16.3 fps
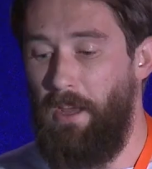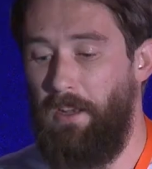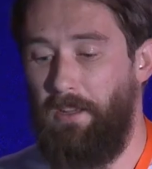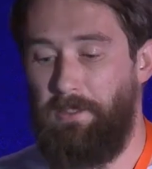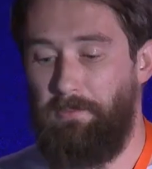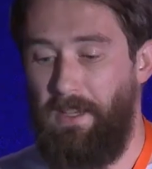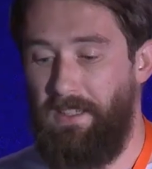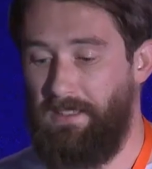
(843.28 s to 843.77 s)

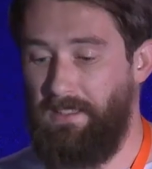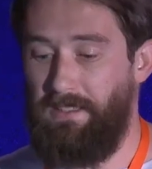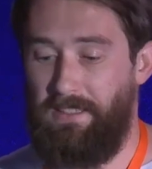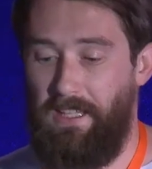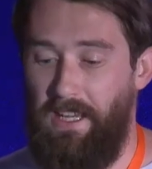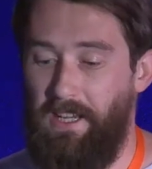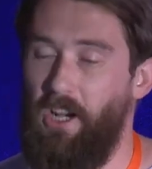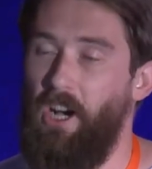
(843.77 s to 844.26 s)
it's basically
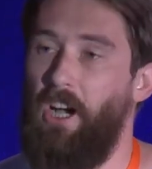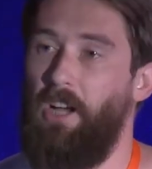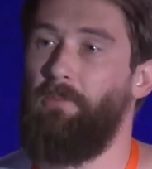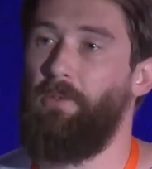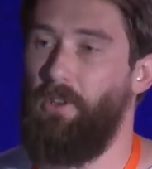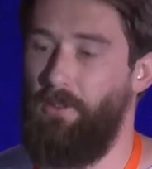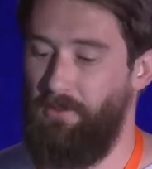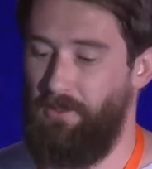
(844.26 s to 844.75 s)
saying,
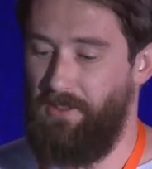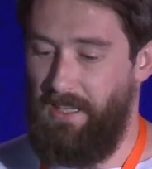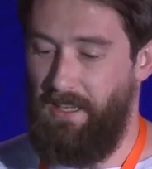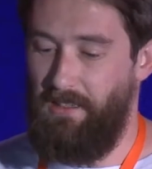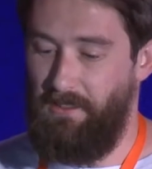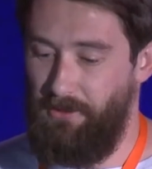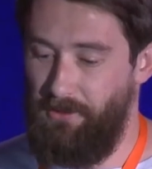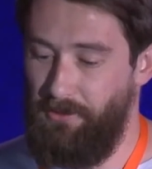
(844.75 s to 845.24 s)
I'm going to
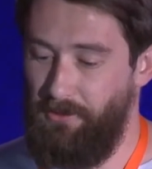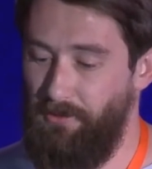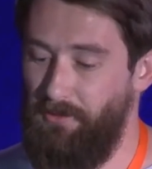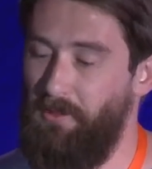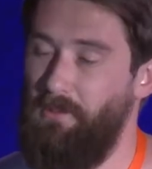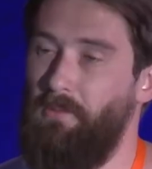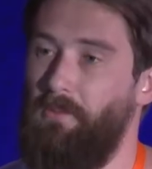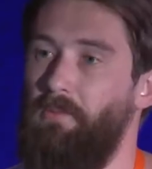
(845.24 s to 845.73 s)
tell you
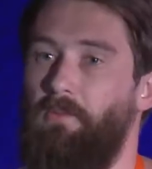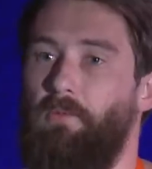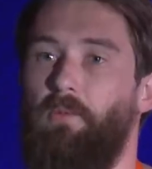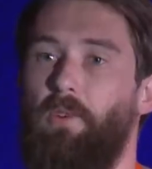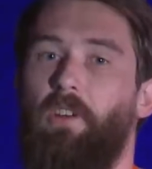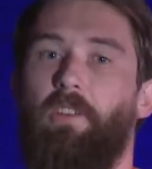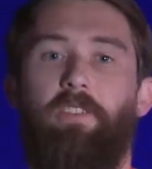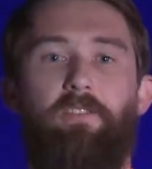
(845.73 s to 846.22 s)

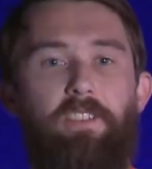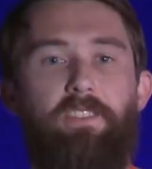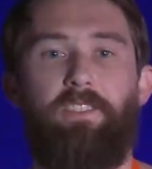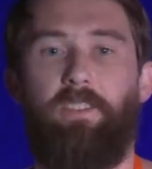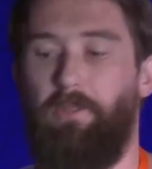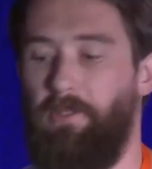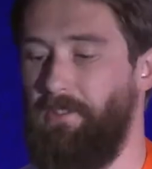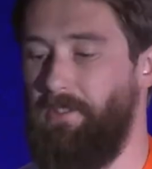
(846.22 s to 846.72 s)
what events
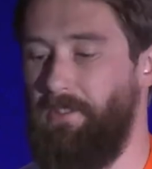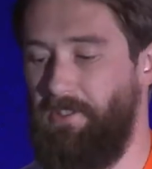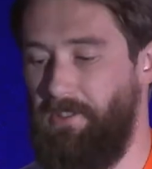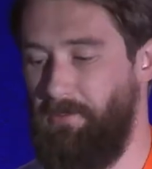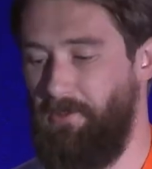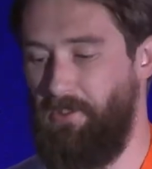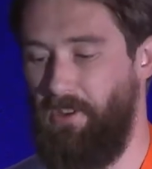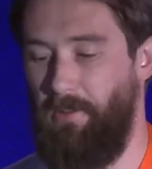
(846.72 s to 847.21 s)
I want to
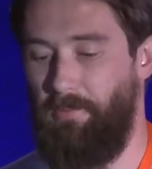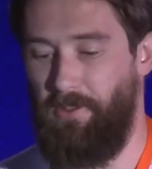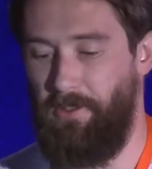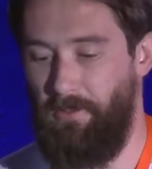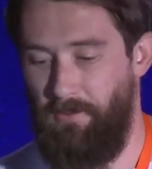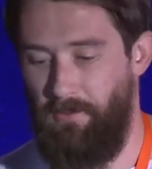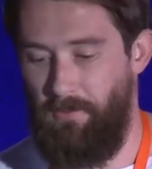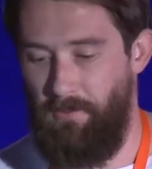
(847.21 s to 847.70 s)
subscribe
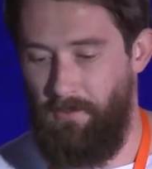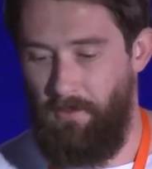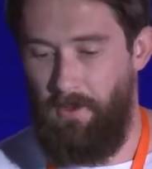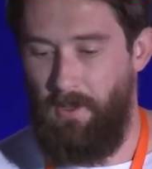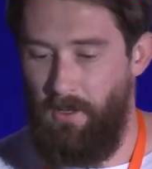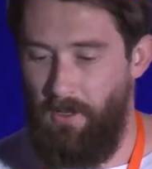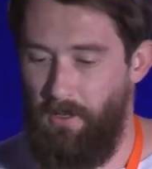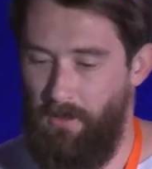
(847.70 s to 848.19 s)
to.
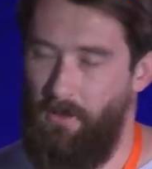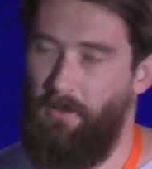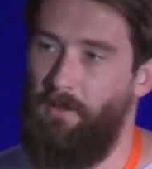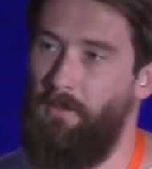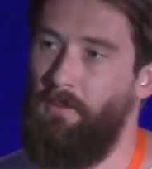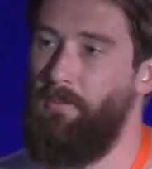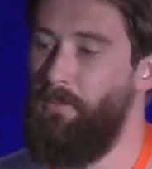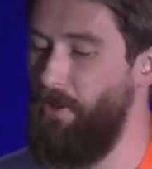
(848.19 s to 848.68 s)

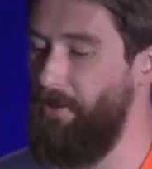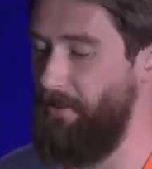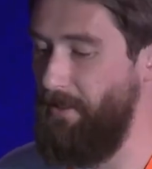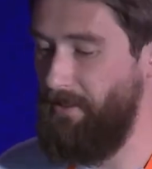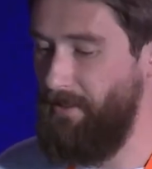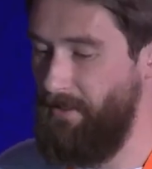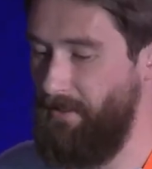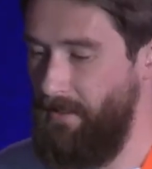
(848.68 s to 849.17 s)

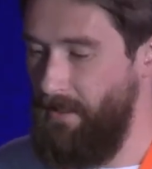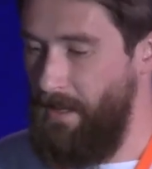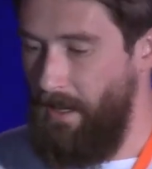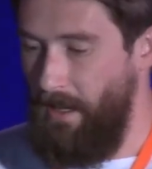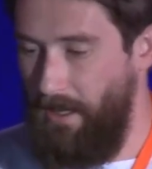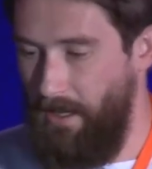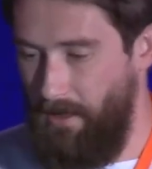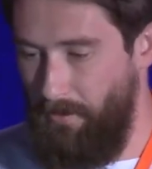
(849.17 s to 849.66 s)
Perfect.
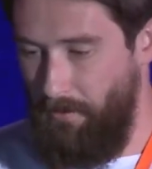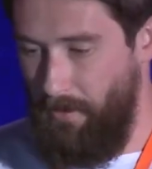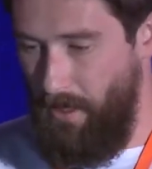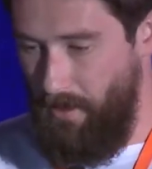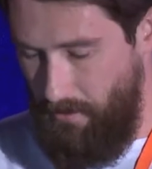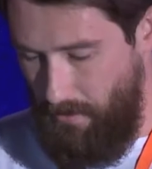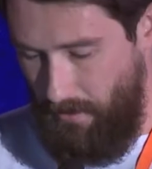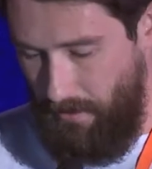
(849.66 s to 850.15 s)

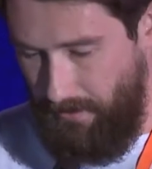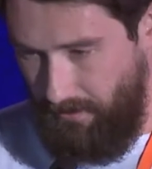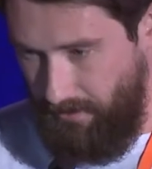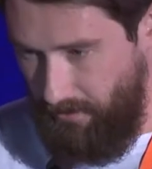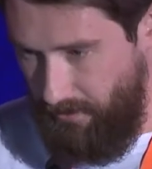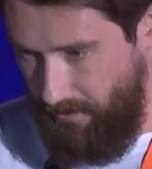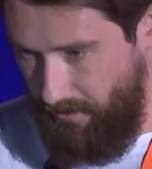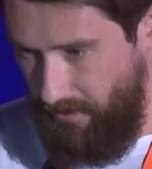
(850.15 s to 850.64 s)

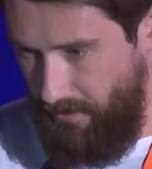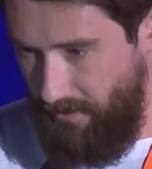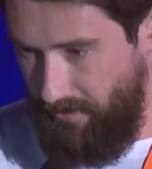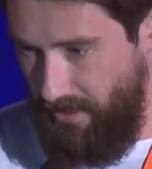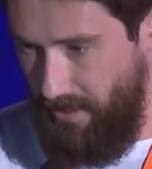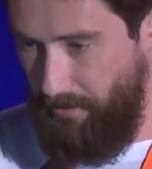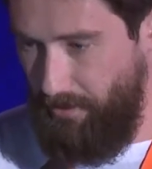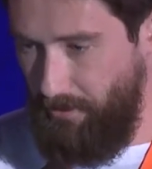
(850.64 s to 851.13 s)
Let's look at the
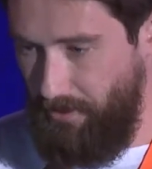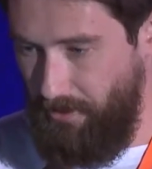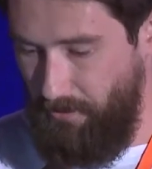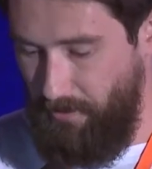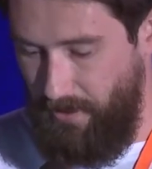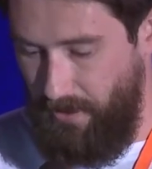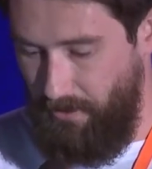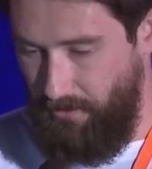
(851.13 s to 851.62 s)
example. So
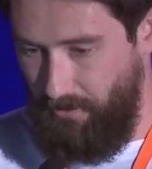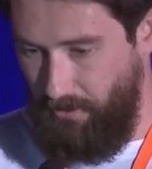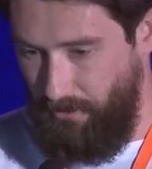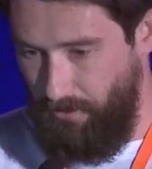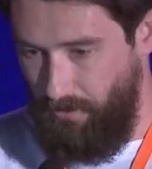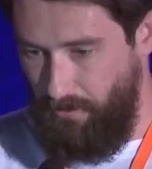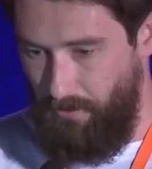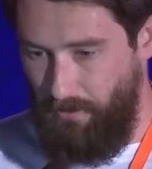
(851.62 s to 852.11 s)
we're going
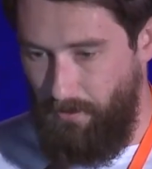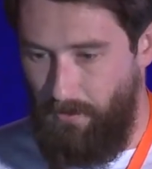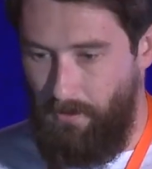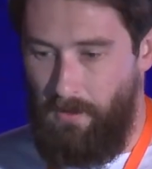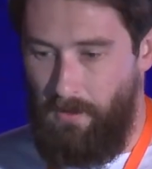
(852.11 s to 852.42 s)
to